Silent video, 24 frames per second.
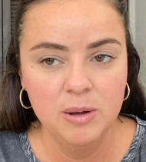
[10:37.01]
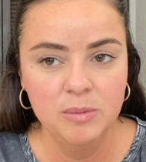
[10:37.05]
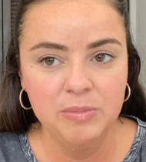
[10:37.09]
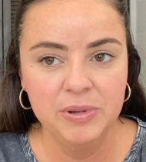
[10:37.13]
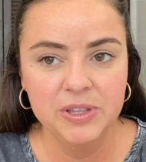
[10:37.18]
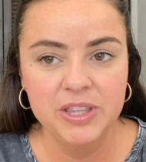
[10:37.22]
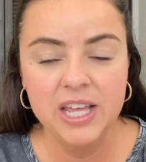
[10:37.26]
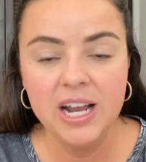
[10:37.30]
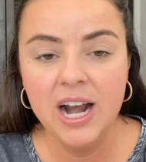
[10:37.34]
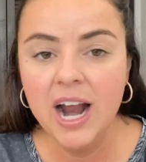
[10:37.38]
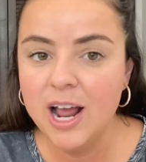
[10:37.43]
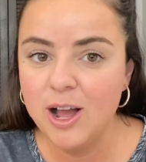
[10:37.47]

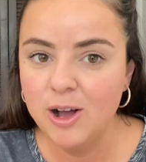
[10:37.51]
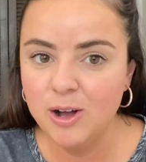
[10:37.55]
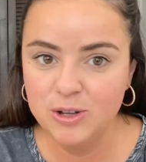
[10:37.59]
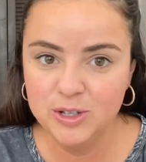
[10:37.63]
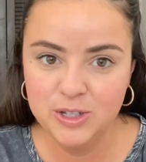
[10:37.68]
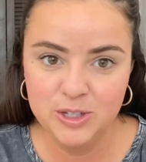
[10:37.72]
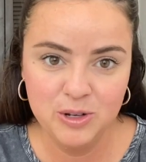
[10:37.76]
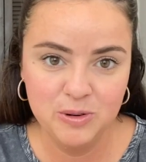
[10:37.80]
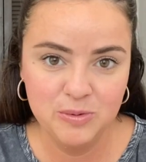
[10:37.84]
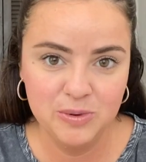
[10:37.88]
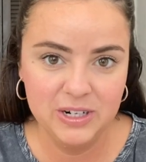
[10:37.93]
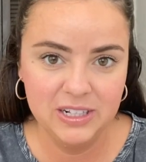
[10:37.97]
But then I
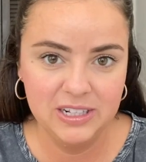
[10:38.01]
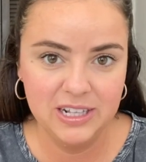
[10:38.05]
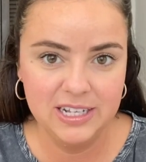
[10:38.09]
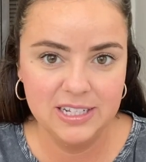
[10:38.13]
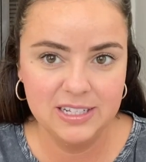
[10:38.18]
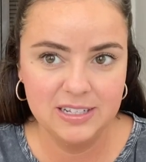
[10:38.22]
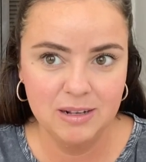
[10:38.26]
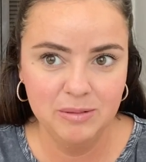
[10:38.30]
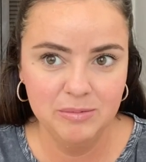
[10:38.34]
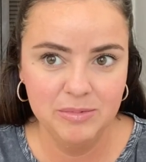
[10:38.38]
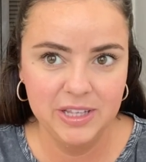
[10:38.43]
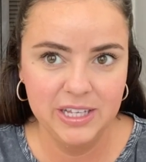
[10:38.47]
also
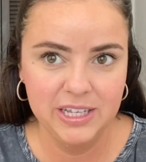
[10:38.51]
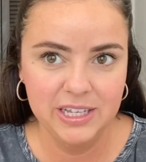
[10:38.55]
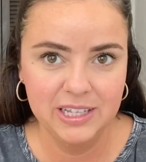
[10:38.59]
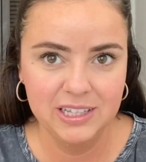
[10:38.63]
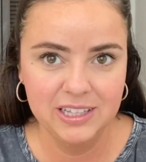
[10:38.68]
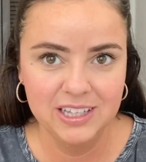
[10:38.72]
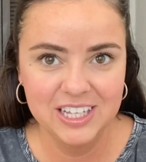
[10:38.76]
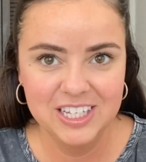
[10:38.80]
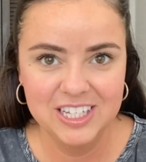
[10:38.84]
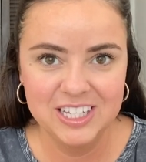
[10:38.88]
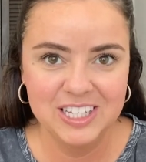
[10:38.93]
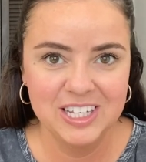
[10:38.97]
realized something.
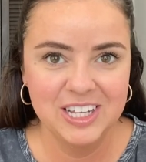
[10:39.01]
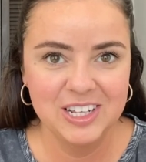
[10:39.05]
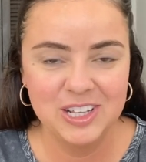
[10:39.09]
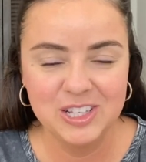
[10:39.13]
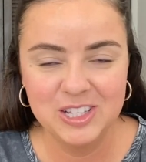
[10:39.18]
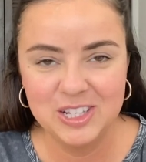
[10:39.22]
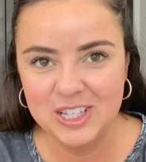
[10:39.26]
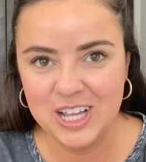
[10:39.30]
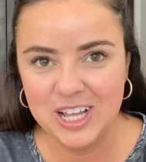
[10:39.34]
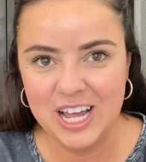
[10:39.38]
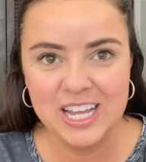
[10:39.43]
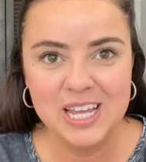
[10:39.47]

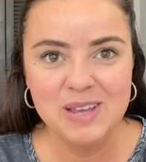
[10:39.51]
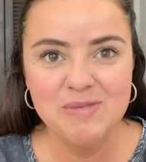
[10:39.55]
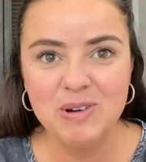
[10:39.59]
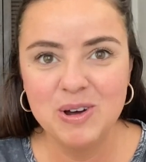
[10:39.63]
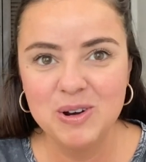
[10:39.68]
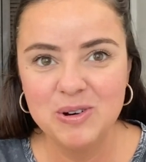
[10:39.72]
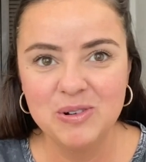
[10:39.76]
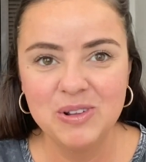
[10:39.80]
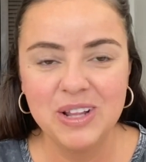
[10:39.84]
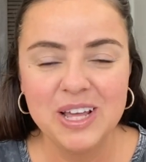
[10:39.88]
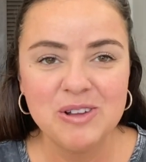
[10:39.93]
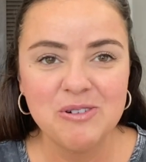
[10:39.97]
I keep
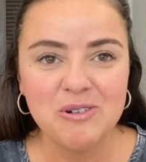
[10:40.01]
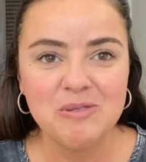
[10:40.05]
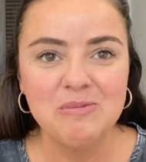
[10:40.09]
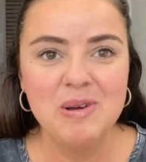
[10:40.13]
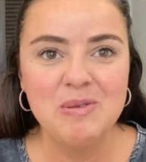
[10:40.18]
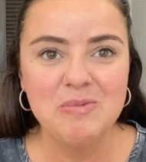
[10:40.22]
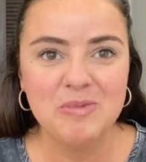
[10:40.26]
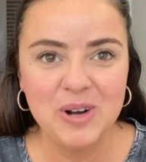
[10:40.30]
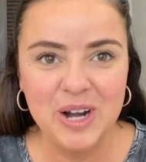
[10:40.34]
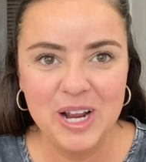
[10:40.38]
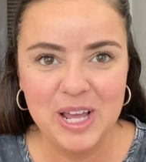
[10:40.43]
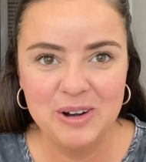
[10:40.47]
on like
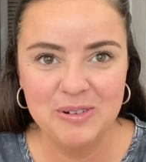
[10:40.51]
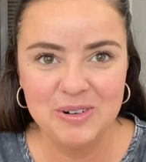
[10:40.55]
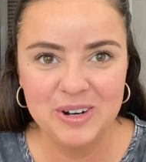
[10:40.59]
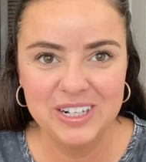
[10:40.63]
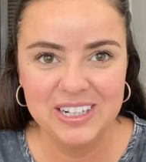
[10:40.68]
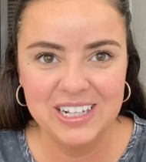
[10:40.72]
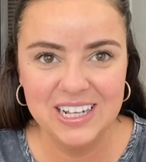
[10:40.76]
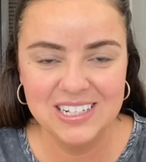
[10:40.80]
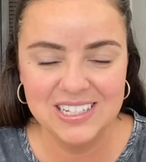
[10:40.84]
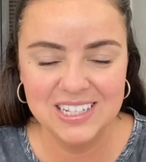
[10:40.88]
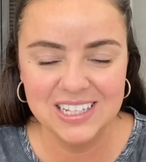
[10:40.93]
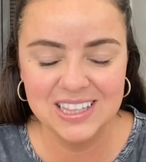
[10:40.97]
remembering and
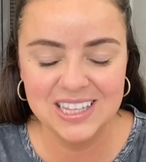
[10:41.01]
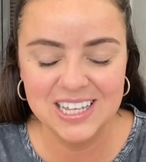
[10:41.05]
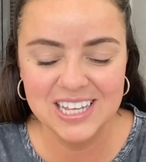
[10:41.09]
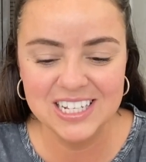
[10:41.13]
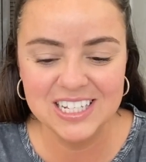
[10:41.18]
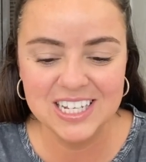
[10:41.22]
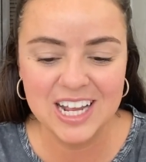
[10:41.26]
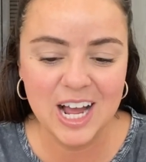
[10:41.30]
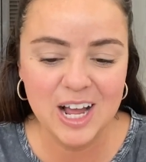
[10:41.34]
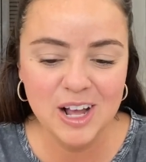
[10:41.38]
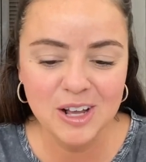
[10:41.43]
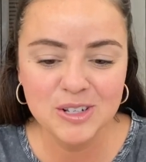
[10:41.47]
realizing
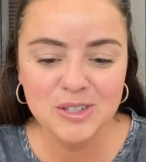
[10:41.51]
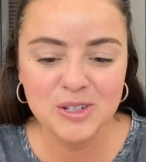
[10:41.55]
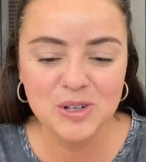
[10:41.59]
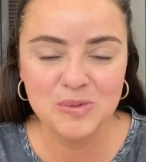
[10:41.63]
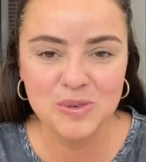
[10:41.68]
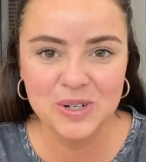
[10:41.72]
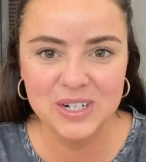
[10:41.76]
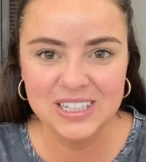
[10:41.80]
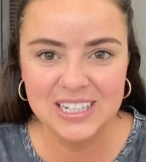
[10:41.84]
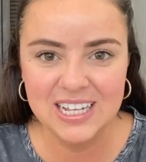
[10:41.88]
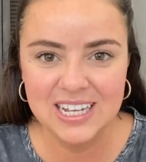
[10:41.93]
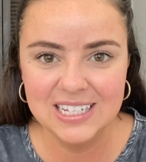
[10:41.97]
things. I also
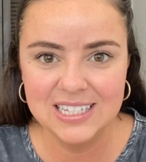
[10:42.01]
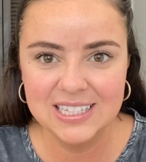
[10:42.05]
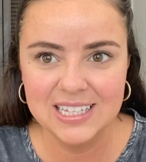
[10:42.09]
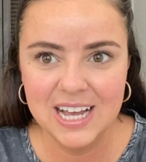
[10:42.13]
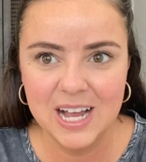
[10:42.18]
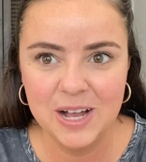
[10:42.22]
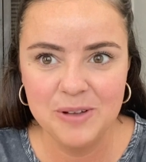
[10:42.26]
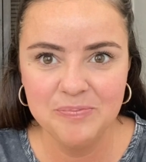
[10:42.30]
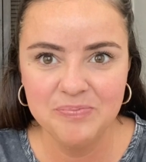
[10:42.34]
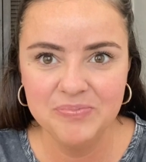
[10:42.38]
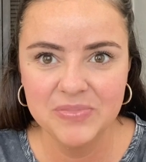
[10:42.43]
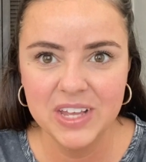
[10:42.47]
realized
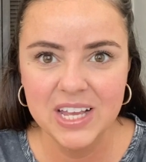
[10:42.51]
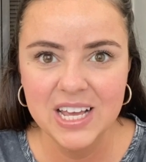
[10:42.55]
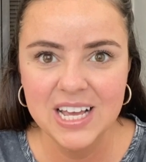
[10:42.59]
that